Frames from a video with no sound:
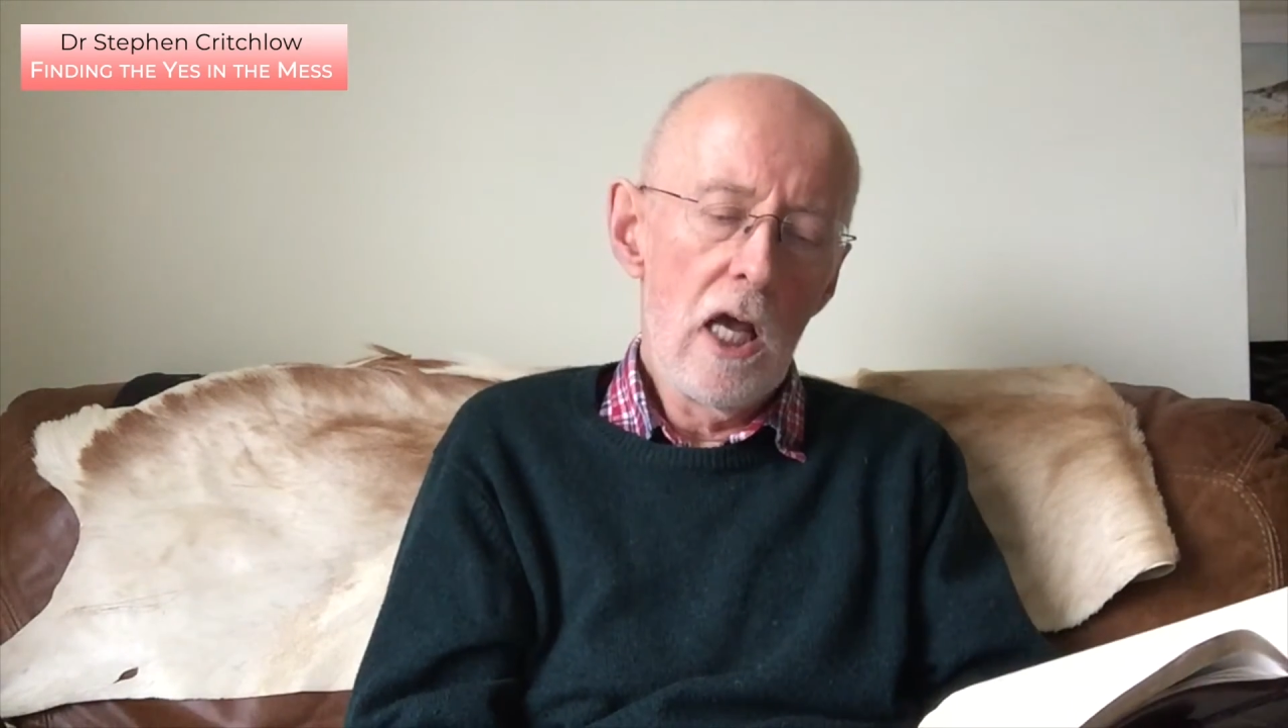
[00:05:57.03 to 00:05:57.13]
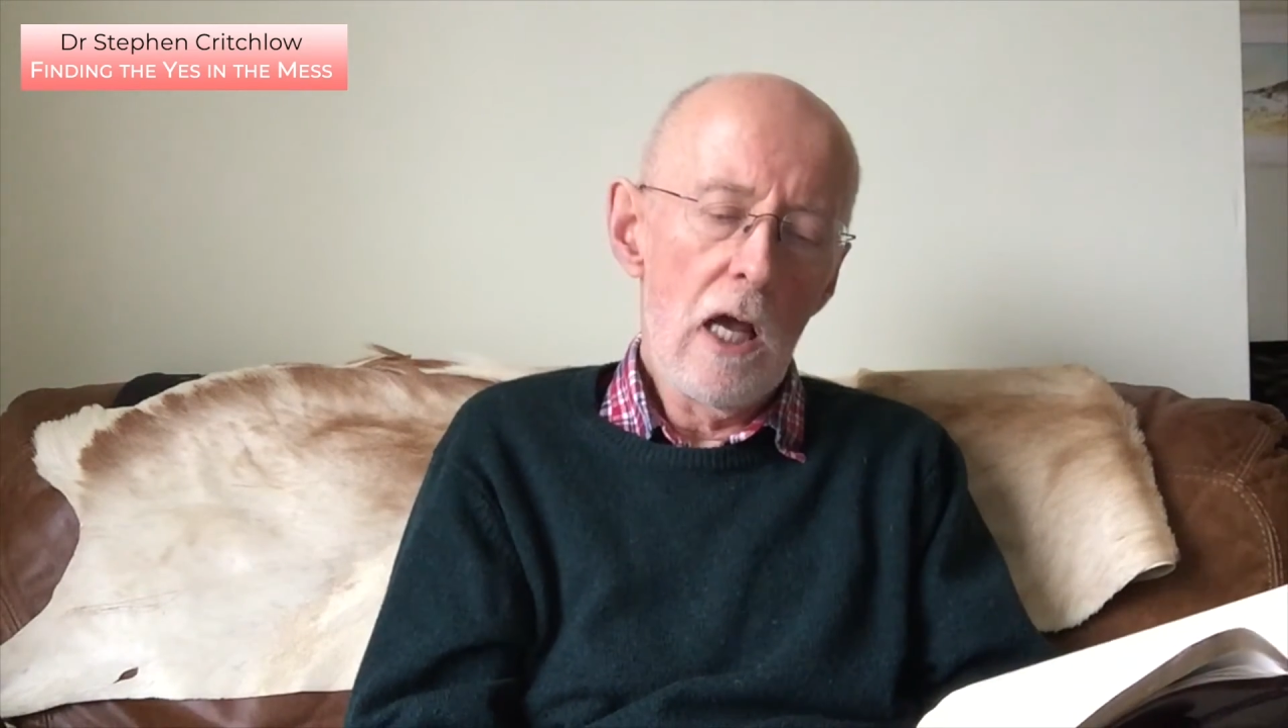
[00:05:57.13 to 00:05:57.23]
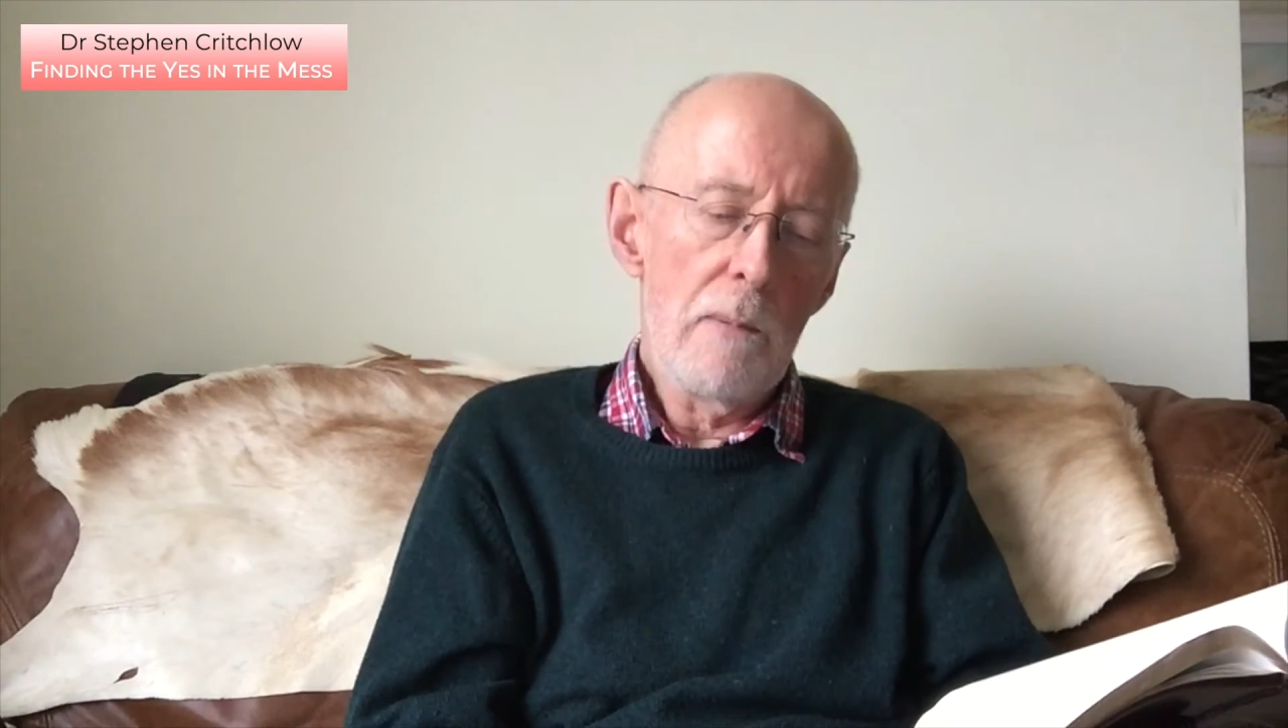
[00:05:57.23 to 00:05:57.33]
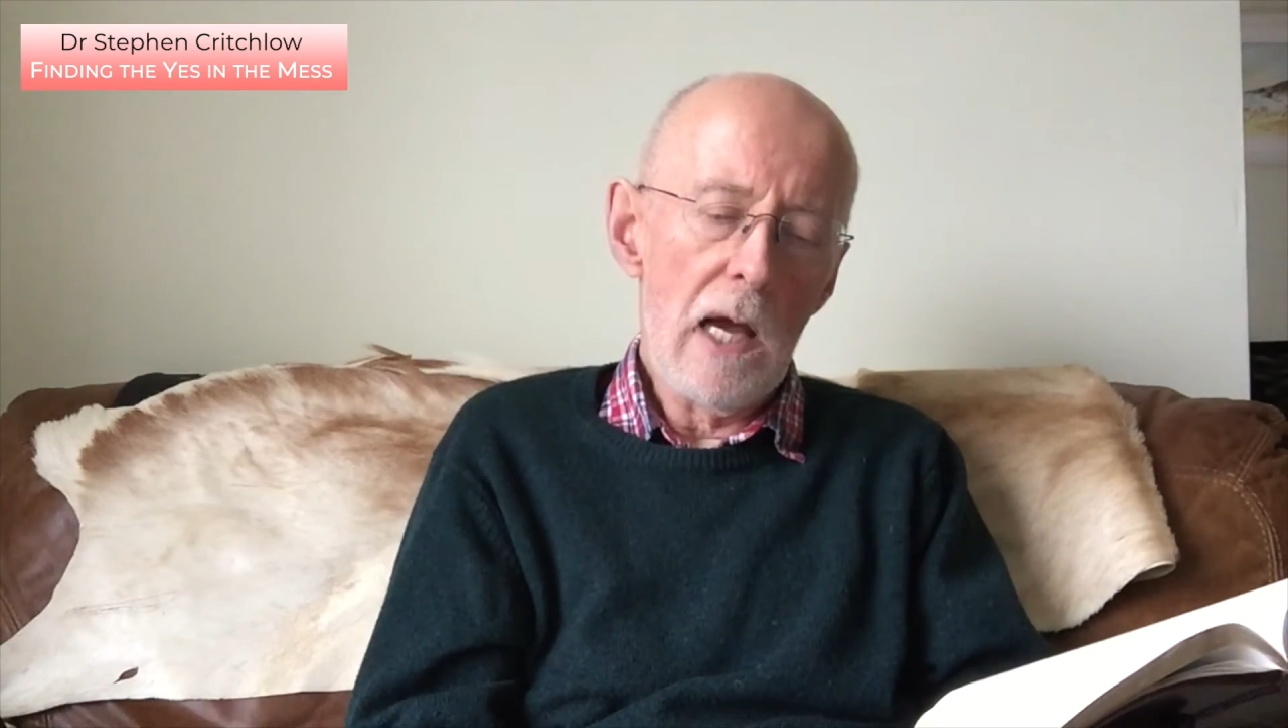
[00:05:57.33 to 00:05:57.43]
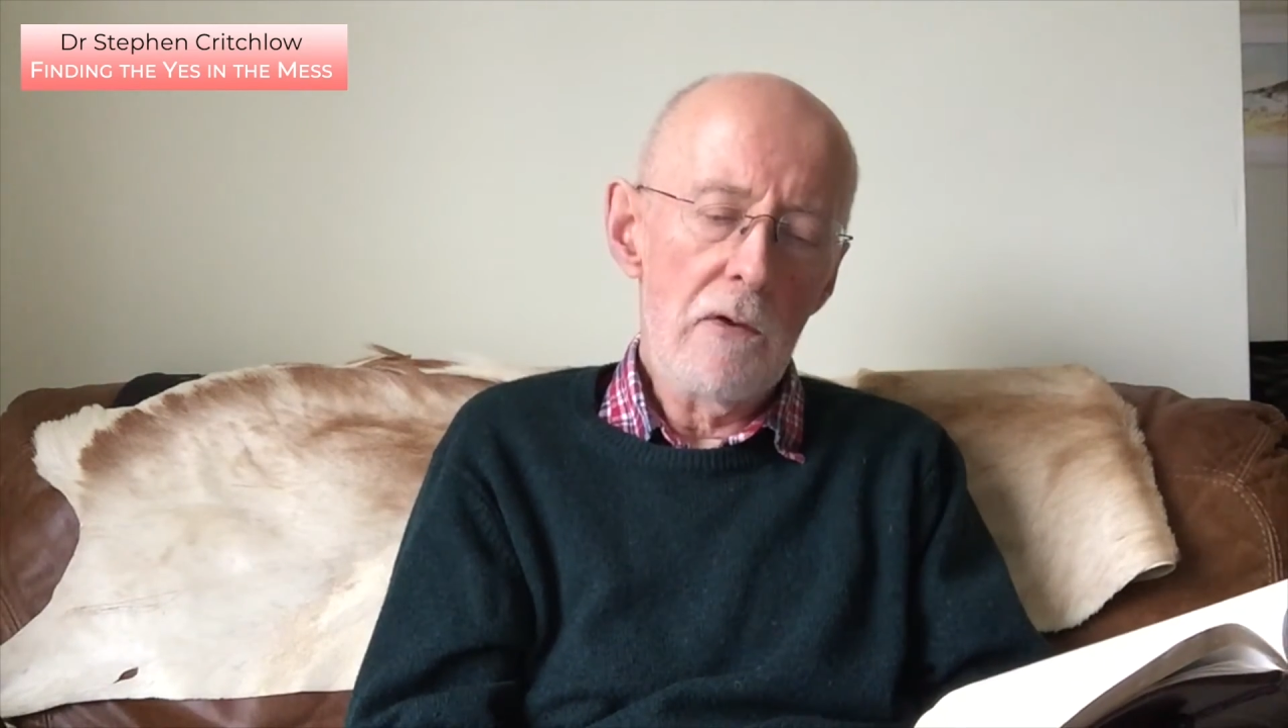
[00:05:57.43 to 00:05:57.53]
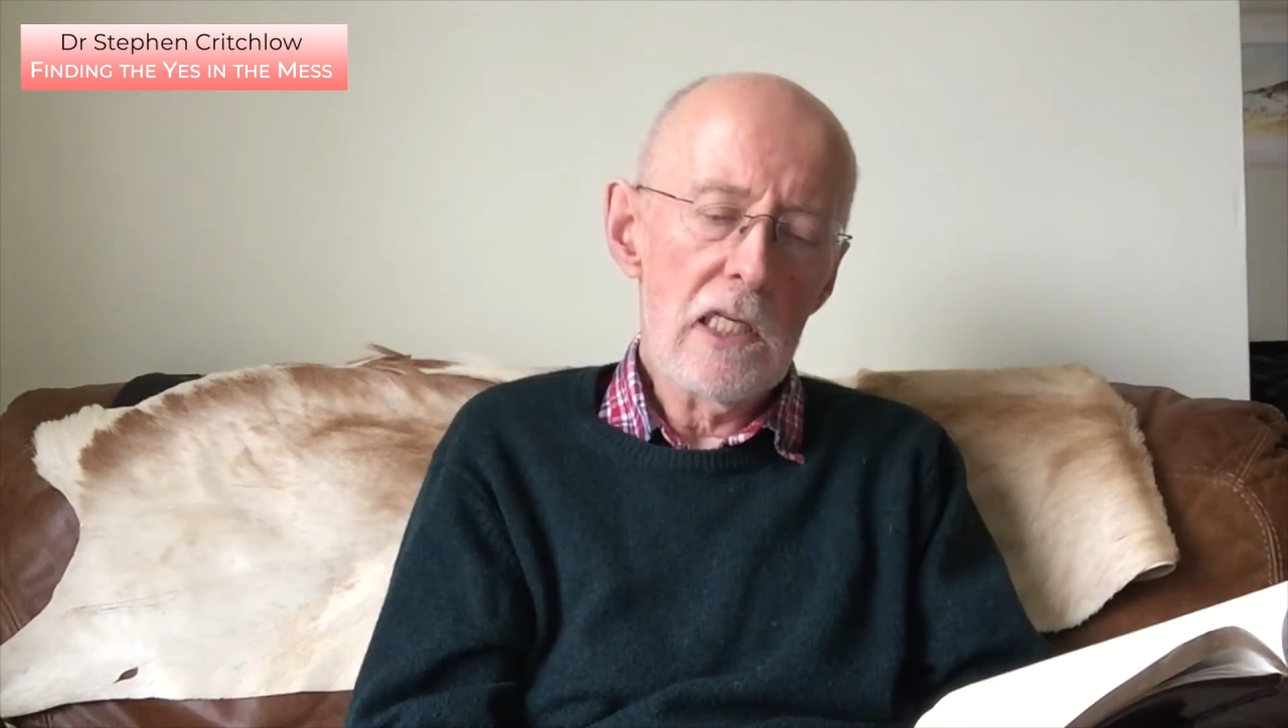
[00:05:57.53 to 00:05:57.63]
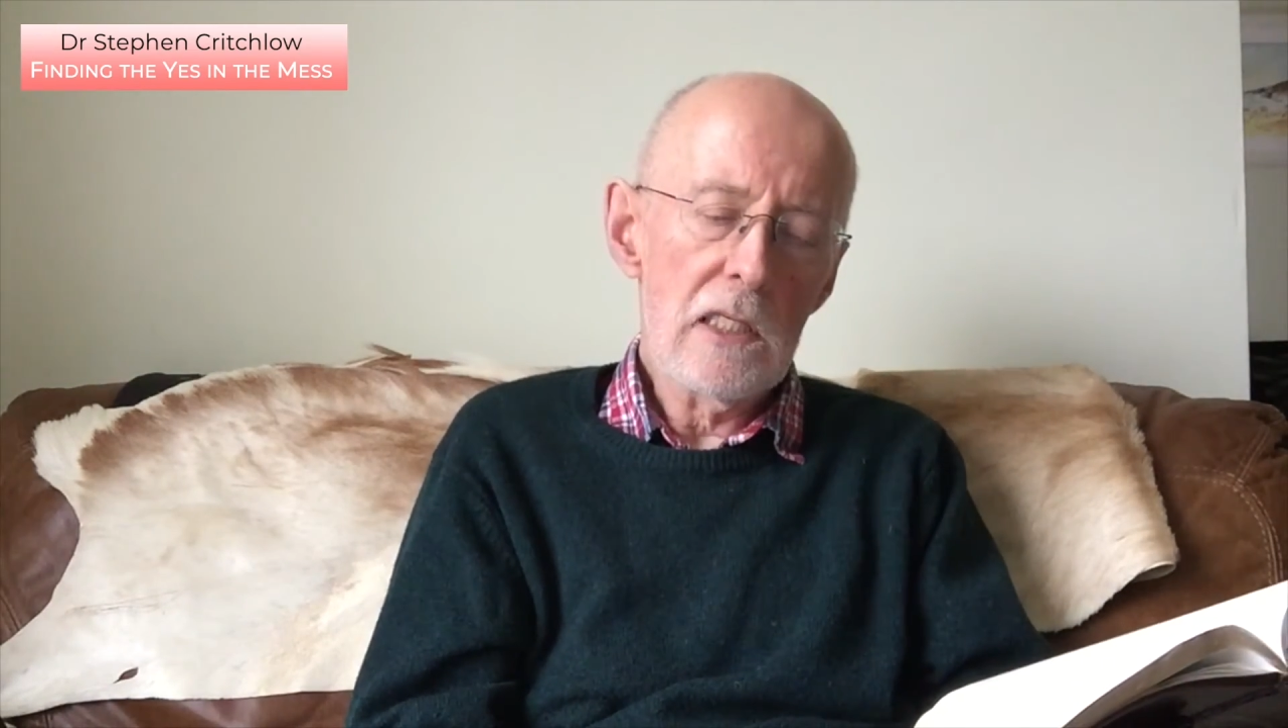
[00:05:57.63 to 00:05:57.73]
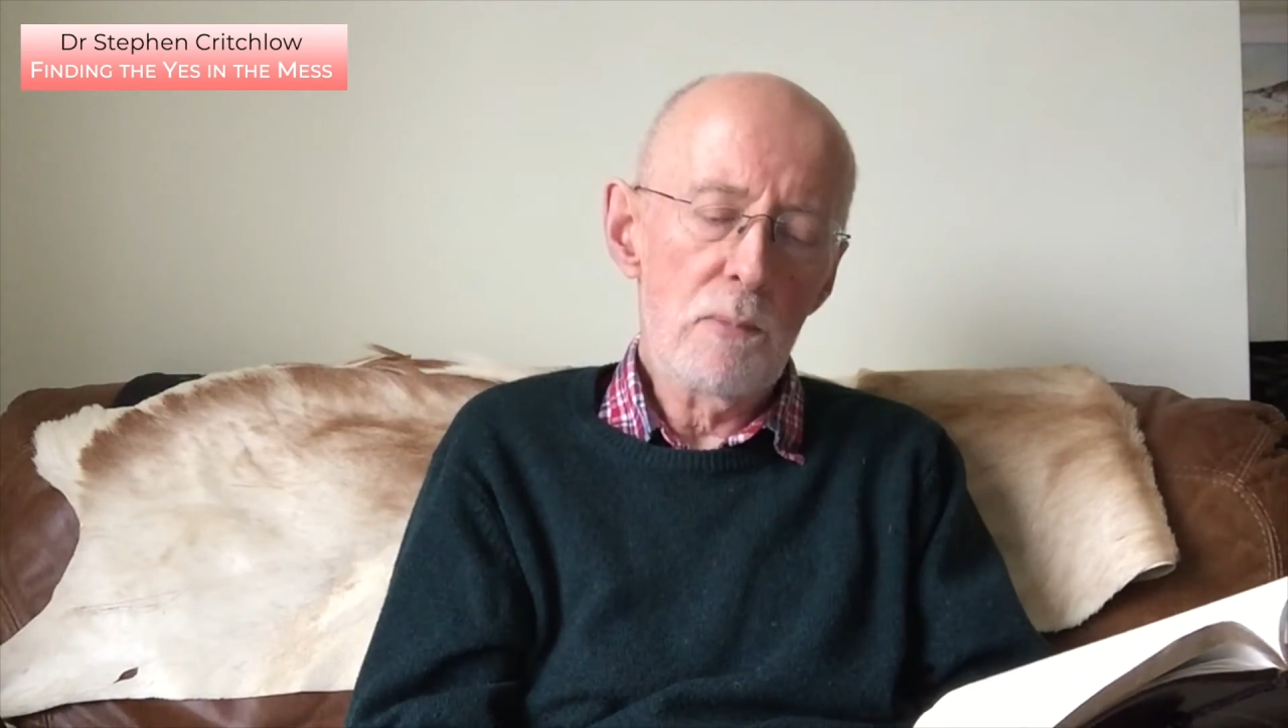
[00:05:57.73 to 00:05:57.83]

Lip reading: about his